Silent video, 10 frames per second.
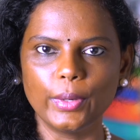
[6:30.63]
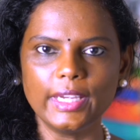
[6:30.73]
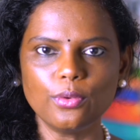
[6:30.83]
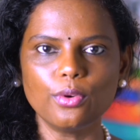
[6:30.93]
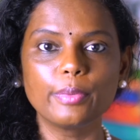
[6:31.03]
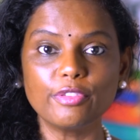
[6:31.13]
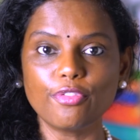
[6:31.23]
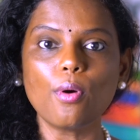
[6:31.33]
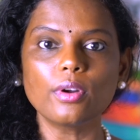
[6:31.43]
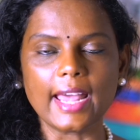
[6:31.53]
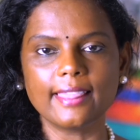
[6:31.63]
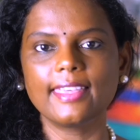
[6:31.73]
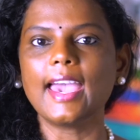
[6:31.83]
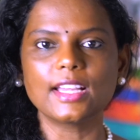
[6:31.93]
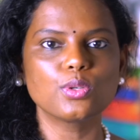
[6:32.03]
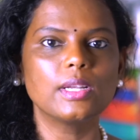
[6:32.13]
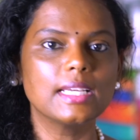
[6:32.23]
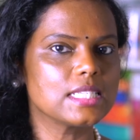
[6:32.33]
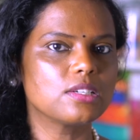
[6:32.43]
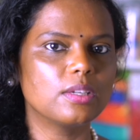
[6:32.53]
Kohinoor before uh, the actual
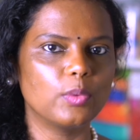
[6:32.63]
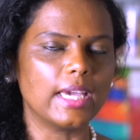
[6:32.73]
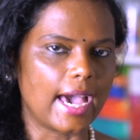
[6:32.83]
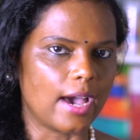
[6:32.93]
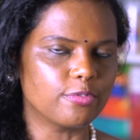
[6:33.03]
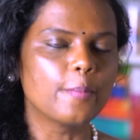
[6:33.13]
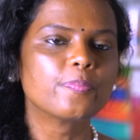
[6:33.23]
history we have.